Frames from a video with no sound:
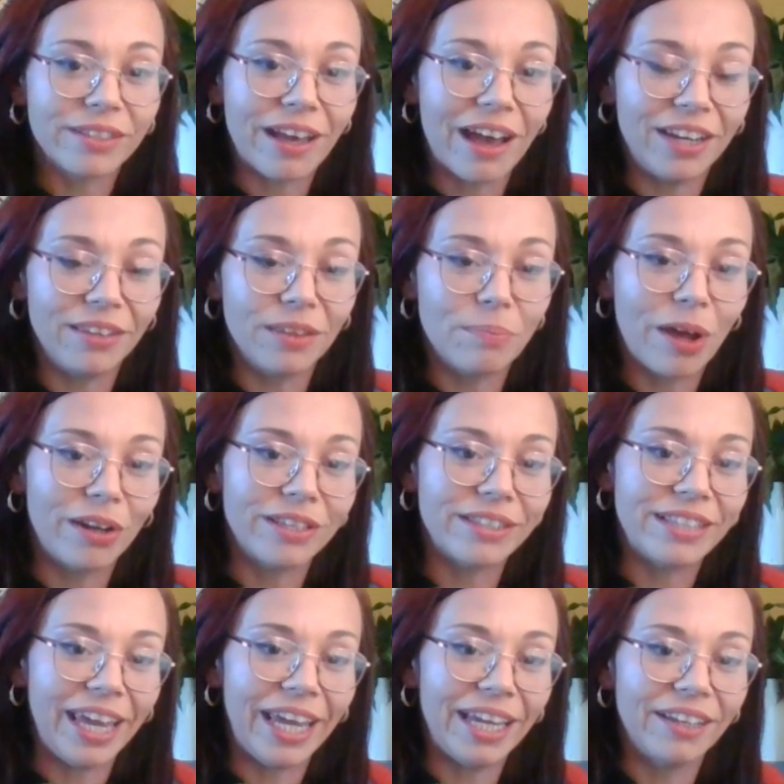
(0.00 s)
deciding the
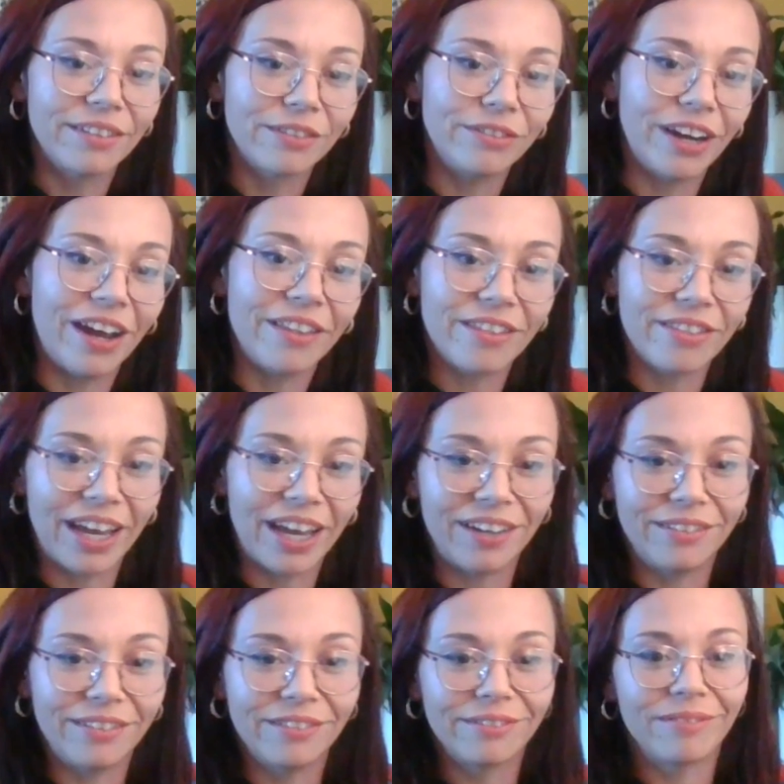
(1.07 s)
policy rather
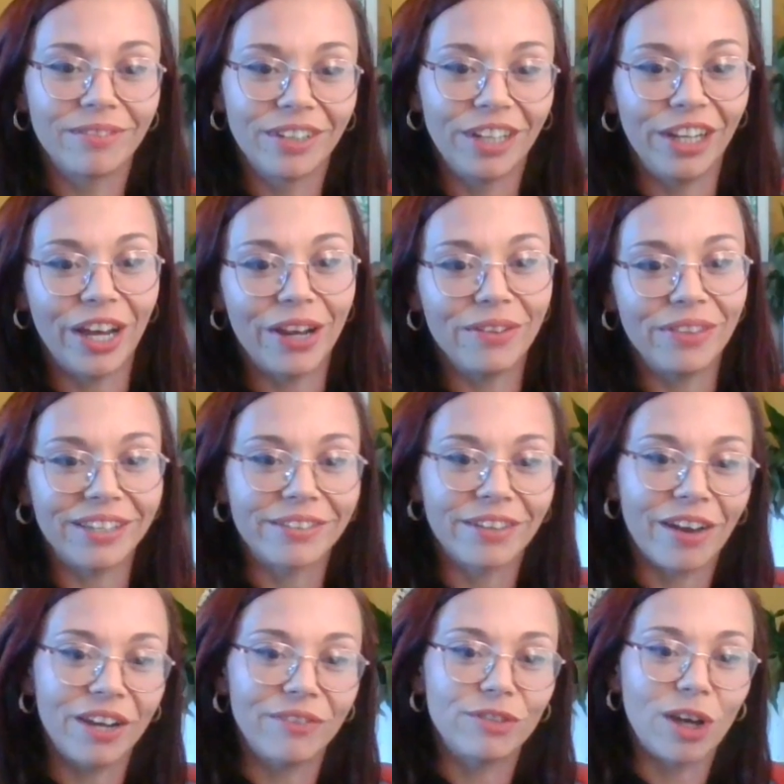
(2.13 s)
than, this
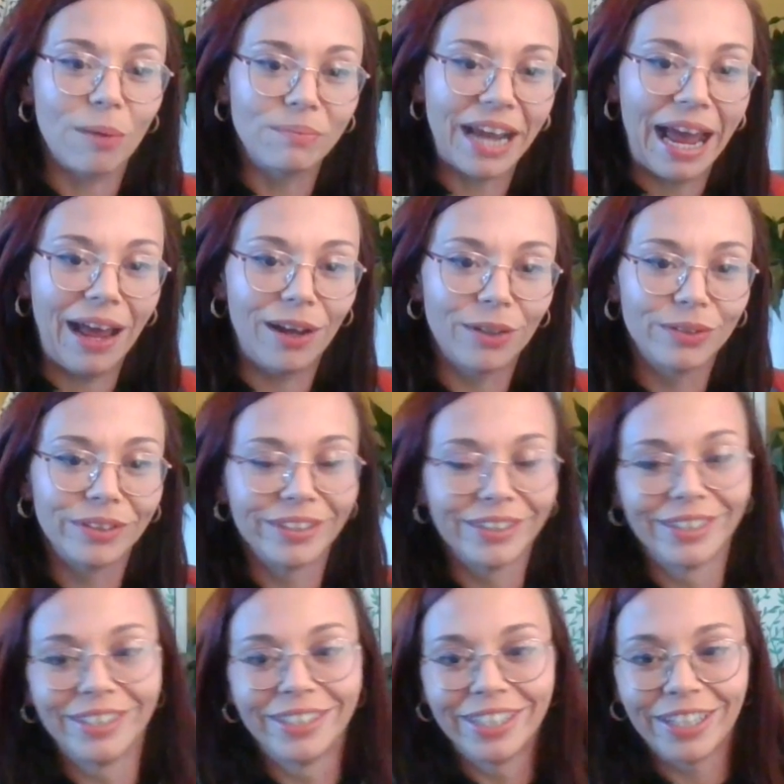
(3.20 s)
kind of top-down,
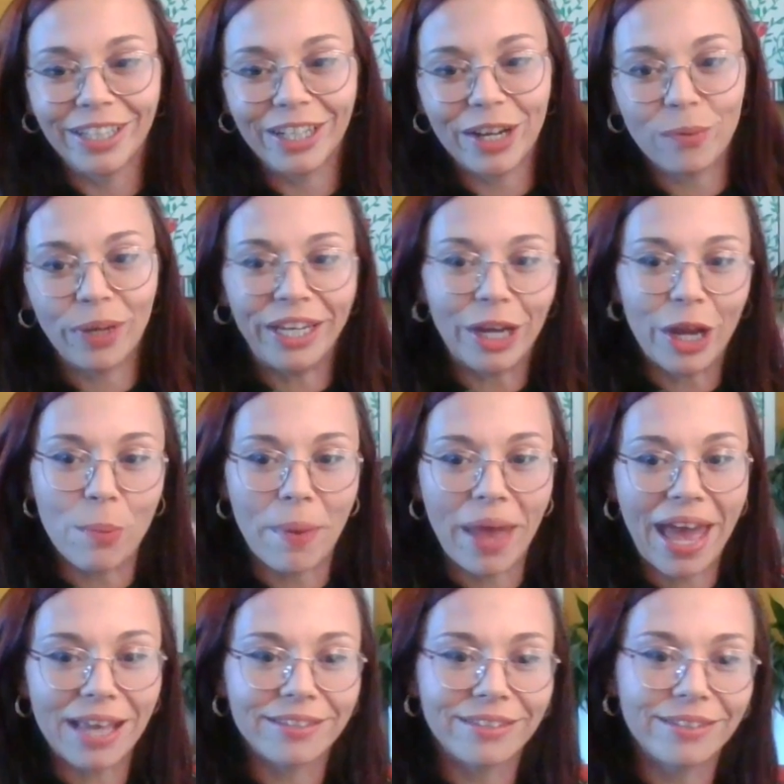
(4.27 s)
we know
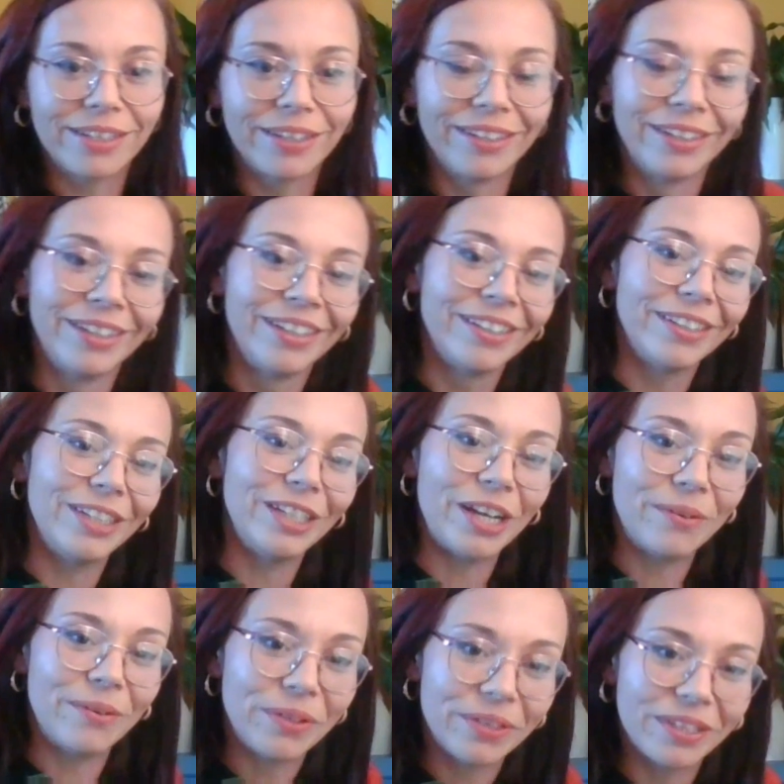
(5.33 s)
best.
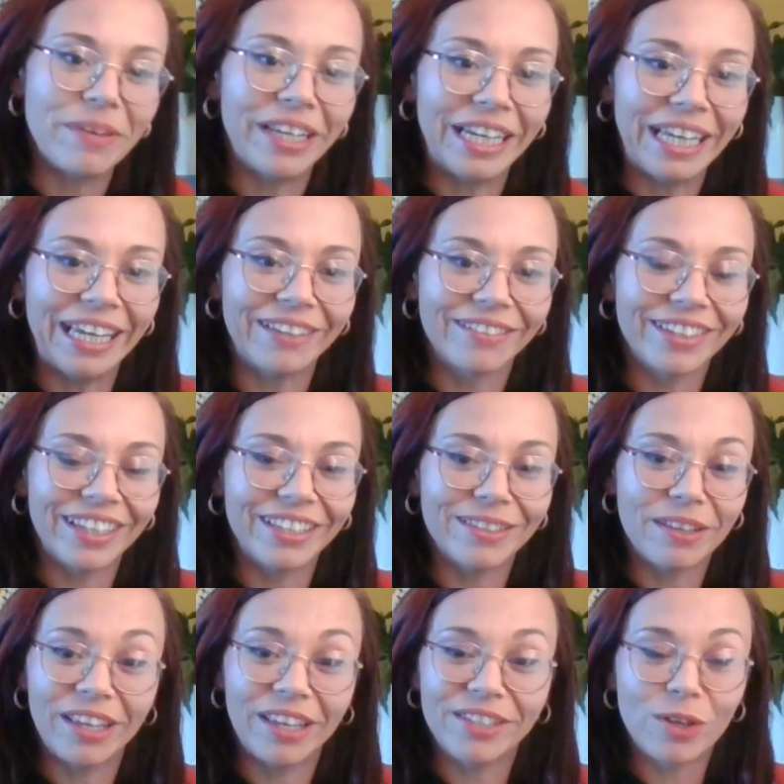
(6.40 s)
Ultimately,
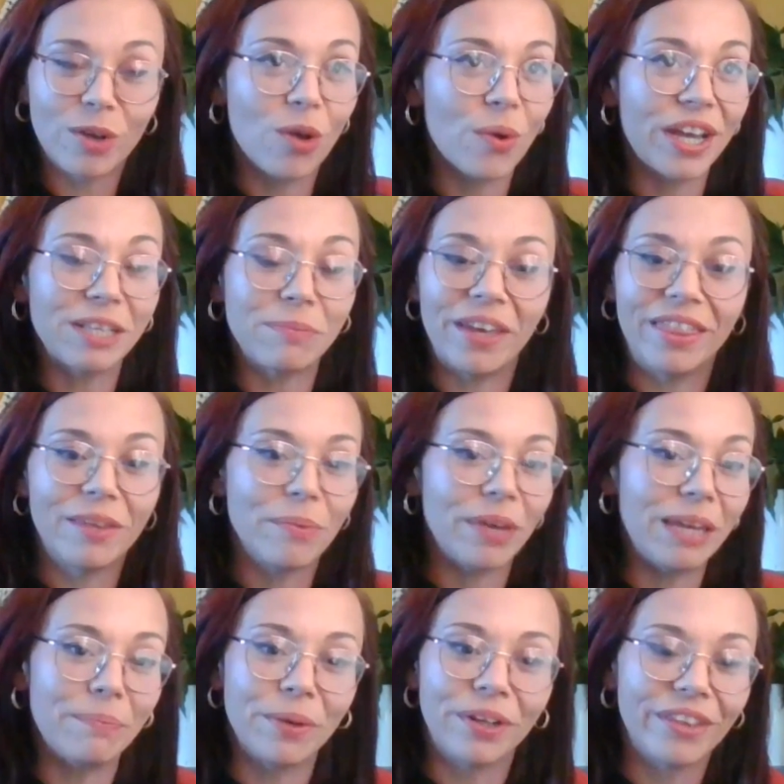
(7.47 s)
it's always been the
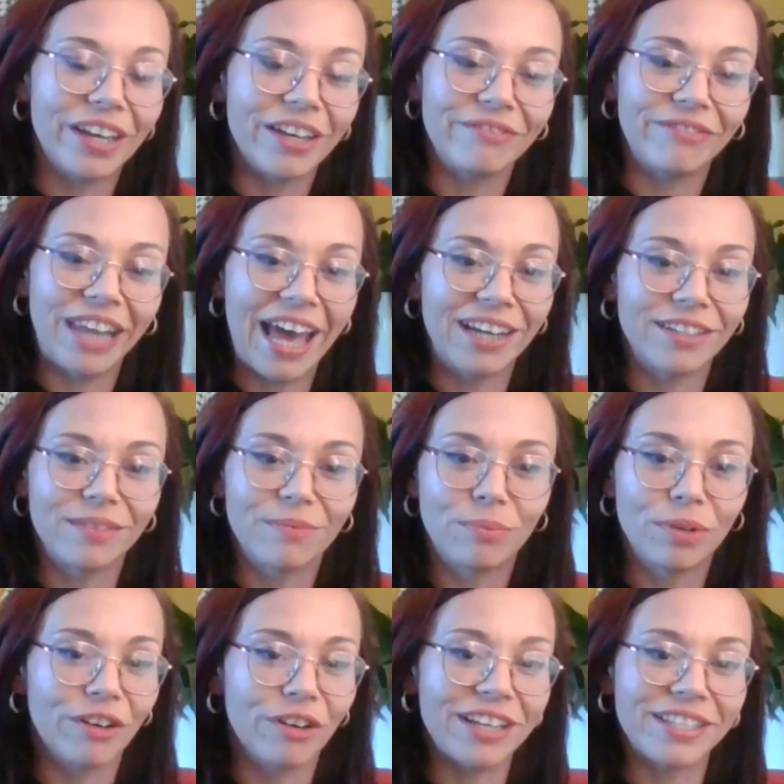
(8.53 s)
people that have led
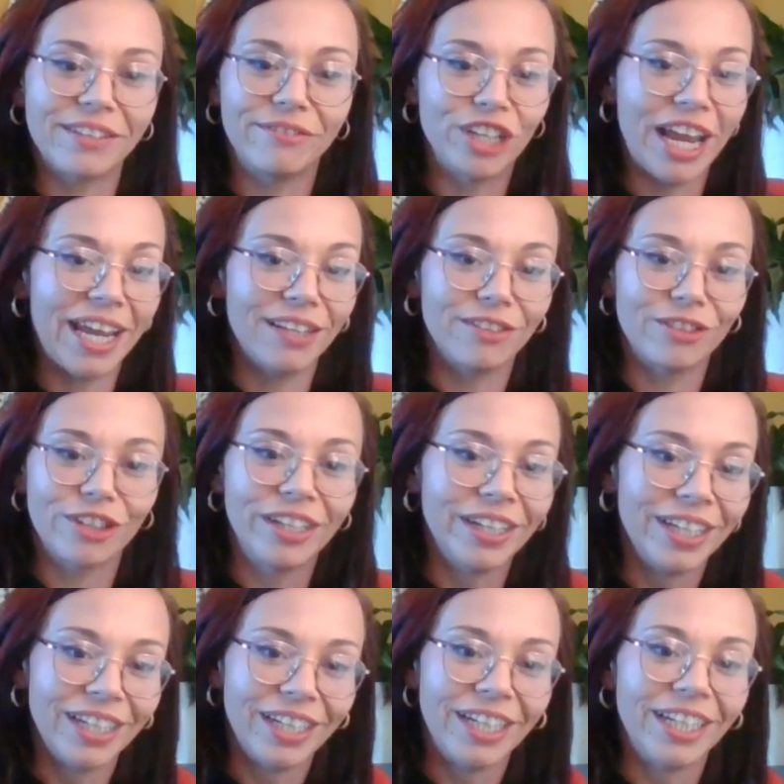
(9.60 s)
progressive change
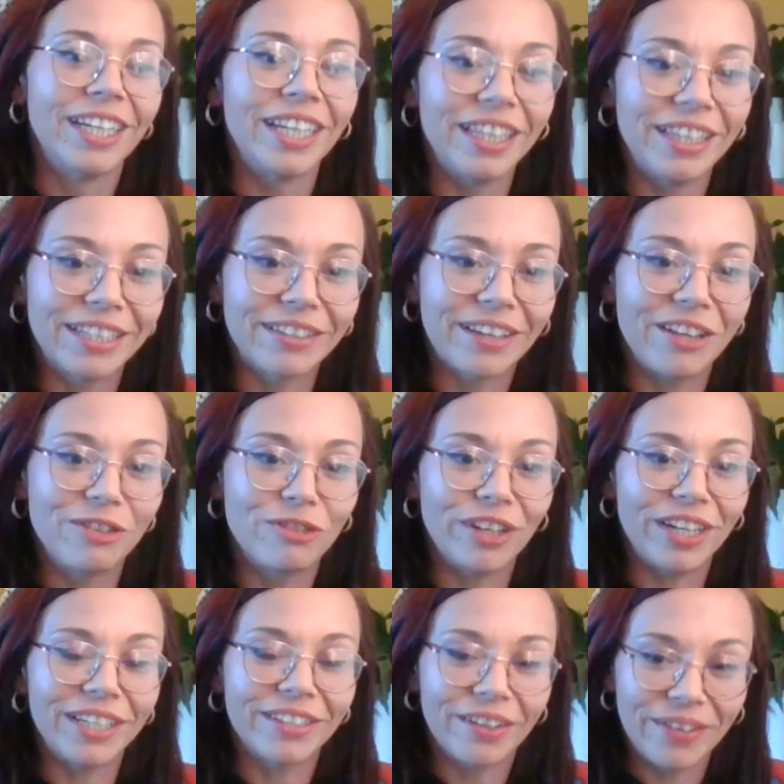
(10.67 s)
in this
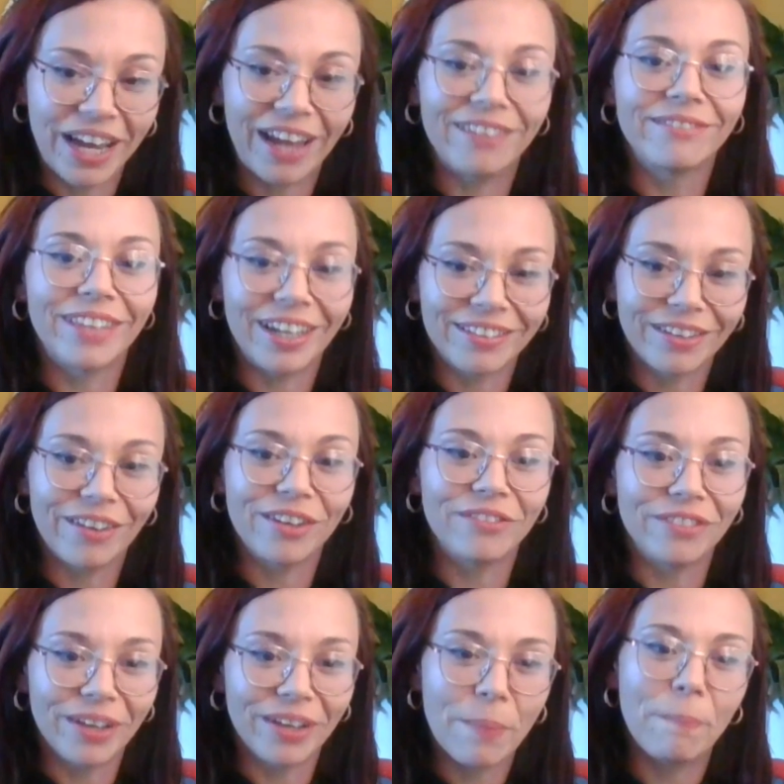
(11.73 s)
country. So yeah, that's kind
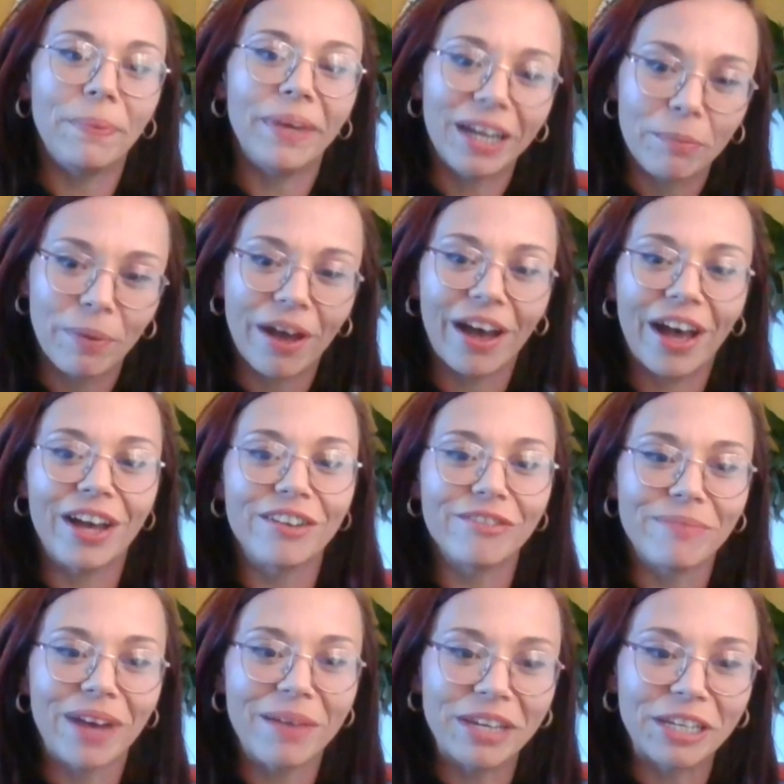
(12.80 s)
of a big part
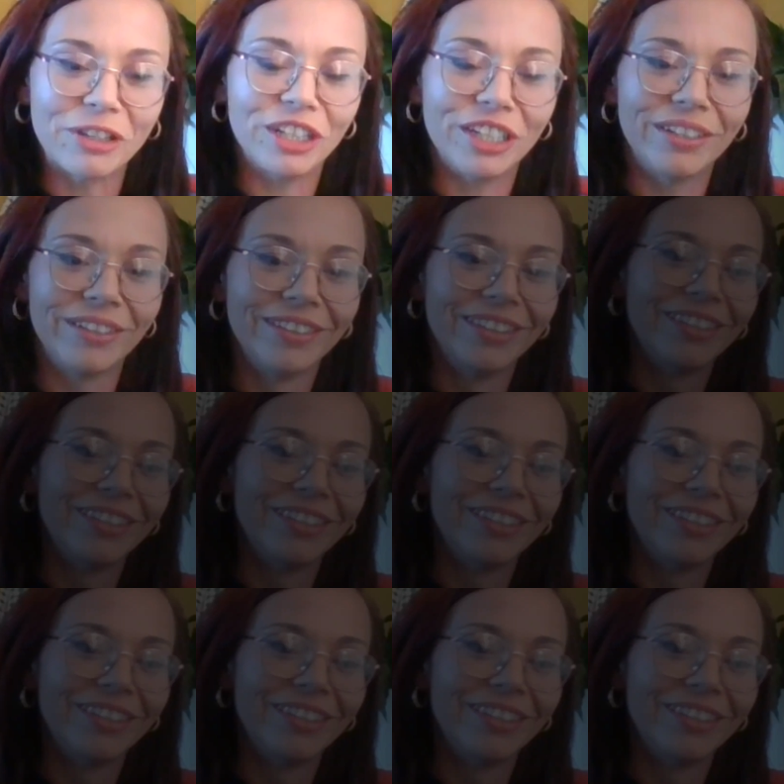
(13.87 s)
of my mission.